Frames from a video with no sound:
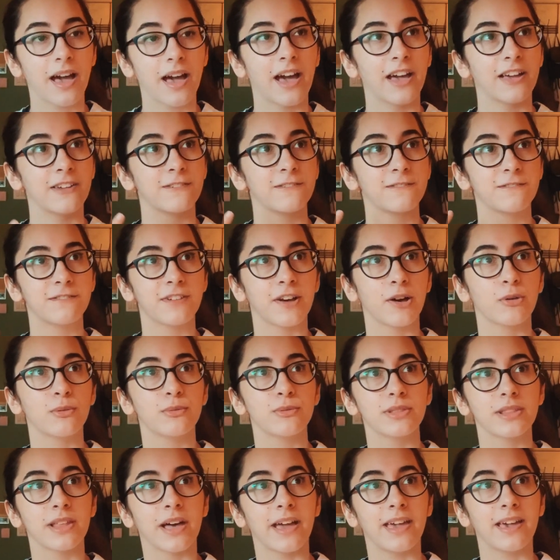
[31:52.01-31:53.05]
I felt
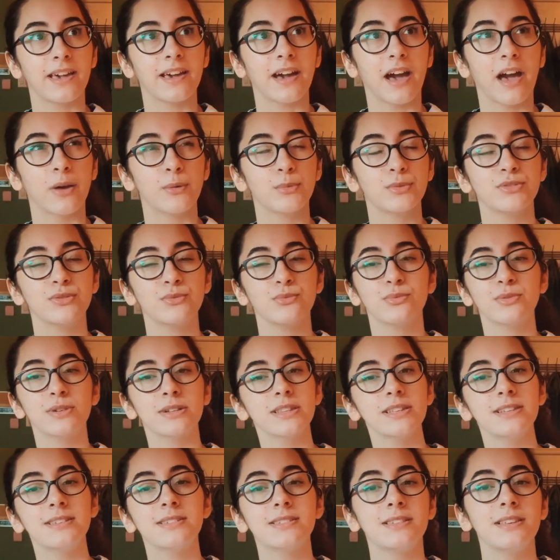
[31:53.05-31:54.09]
like I was
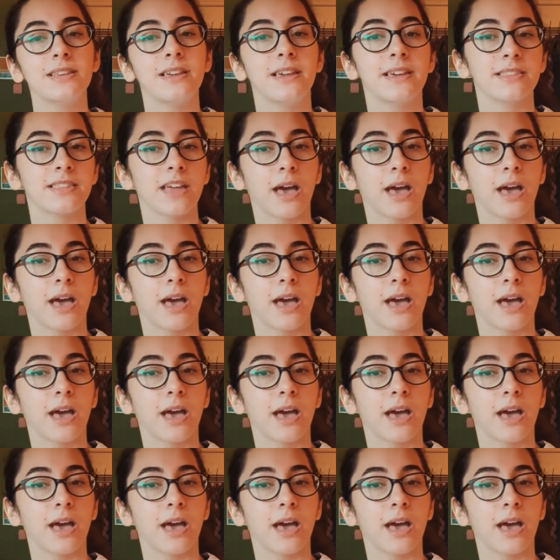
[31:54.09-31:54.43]
really seeing